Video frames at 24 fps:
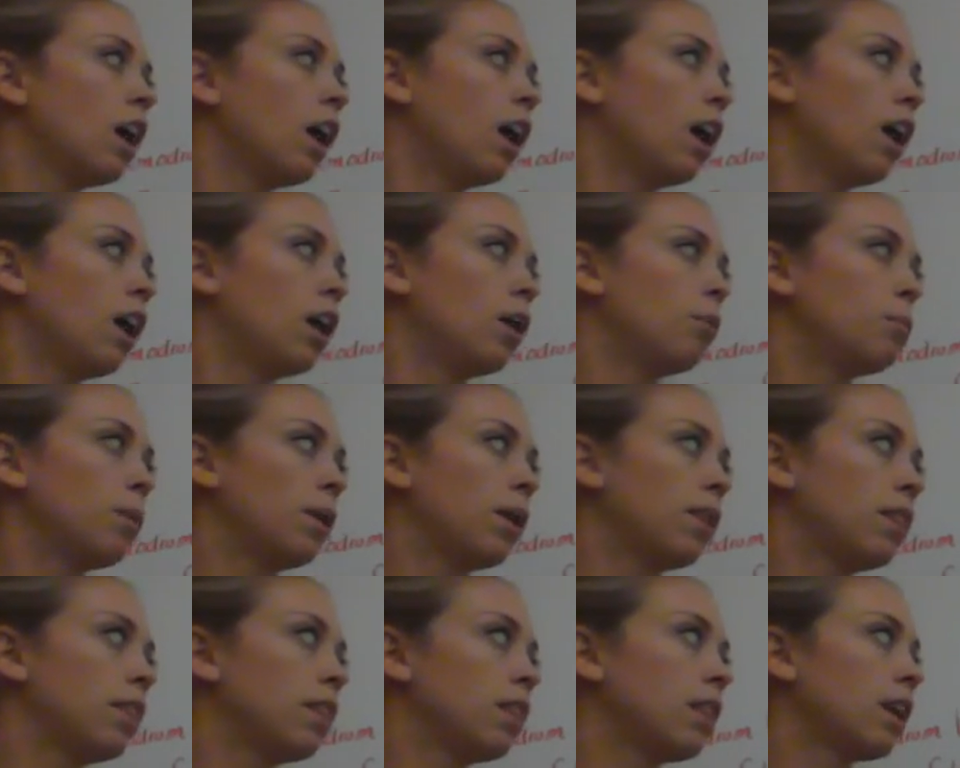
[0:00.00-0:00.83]

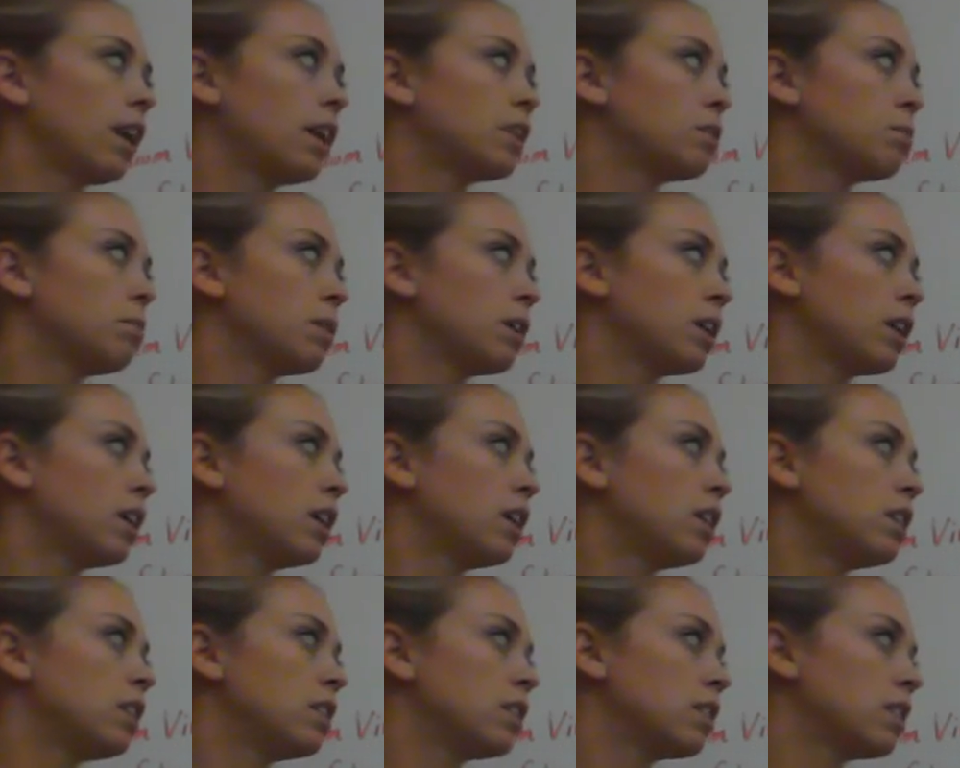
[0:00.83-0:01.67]
and that's
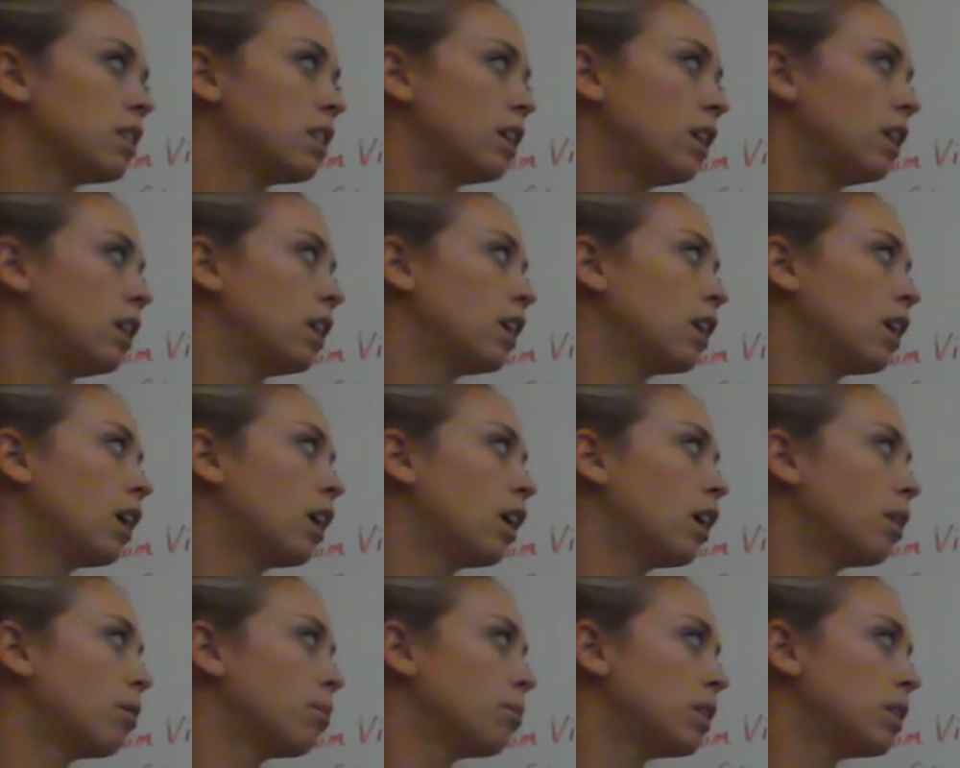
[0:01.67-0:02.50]
because it
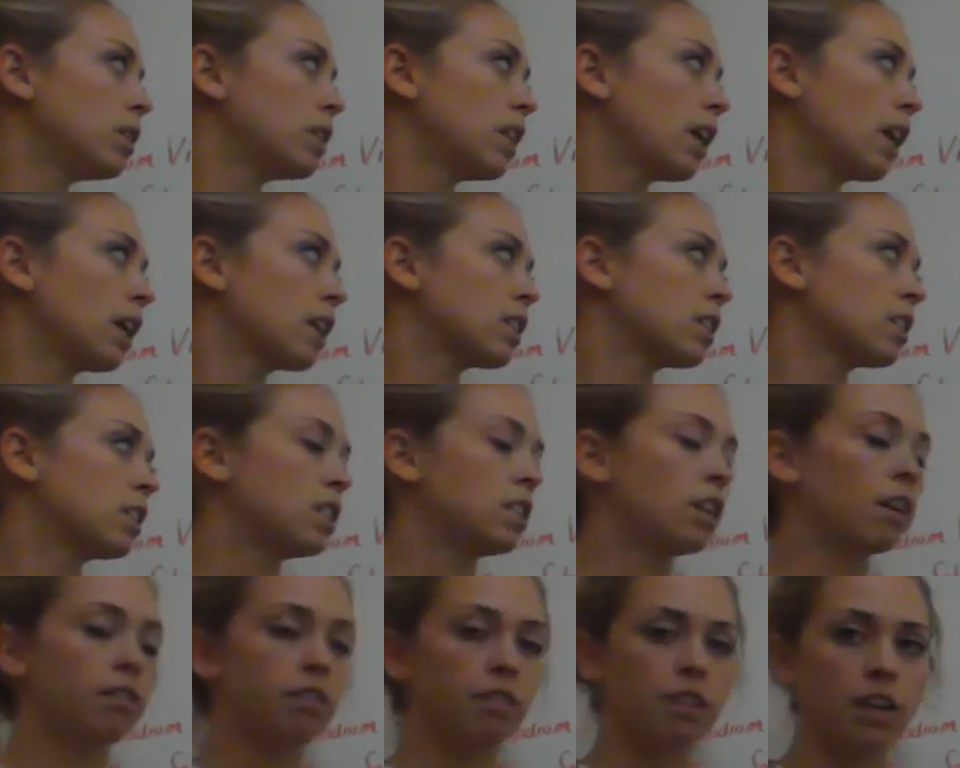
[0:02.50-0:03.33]
attacks the
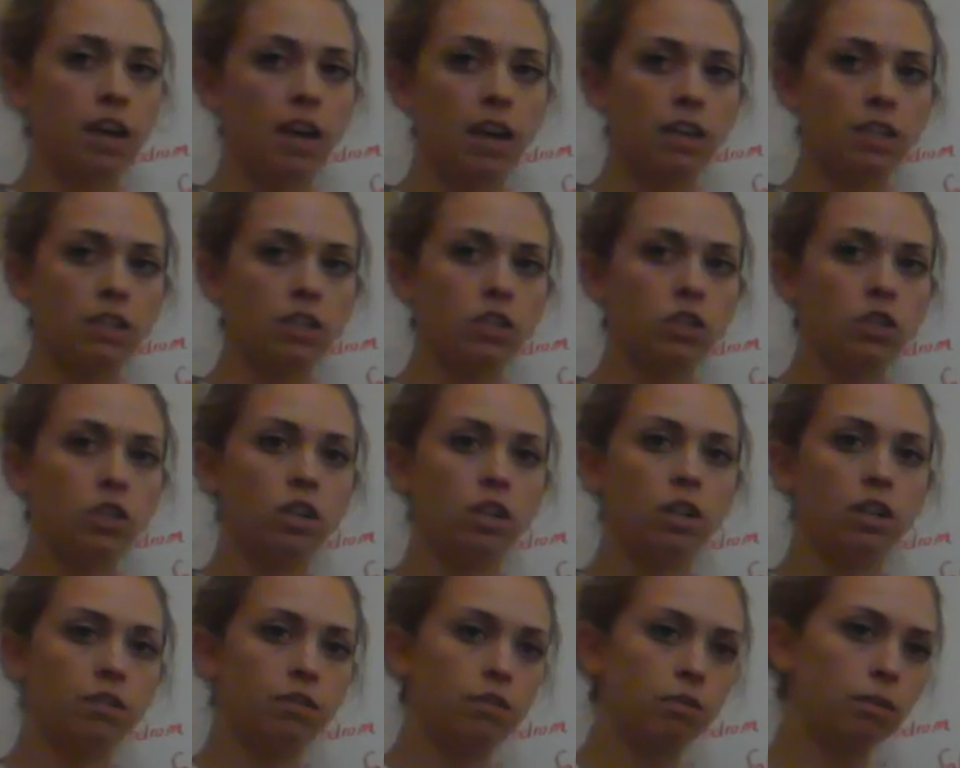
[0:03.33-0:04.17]
Duffy
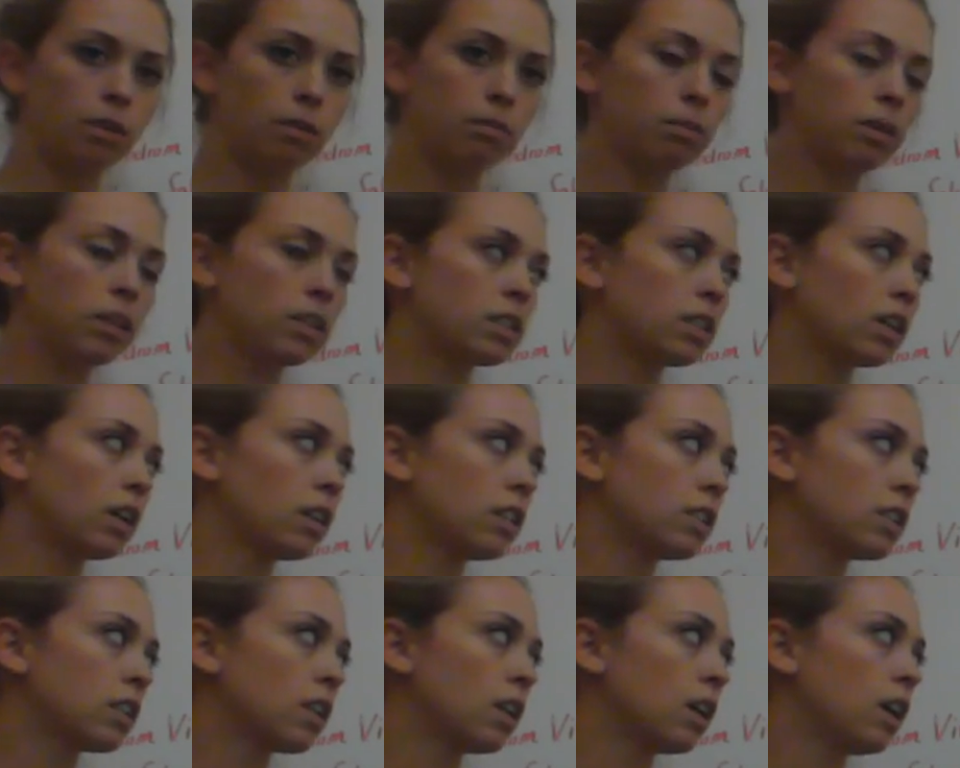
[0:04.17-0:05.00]
antigen of the red blood
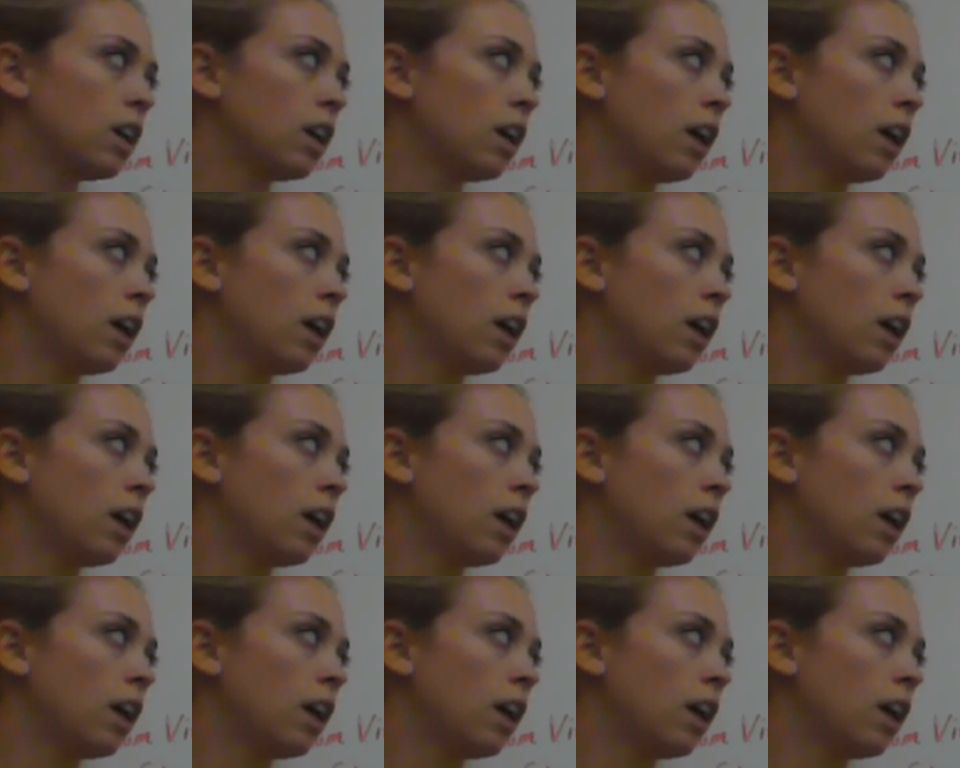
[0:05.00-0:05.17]
cells.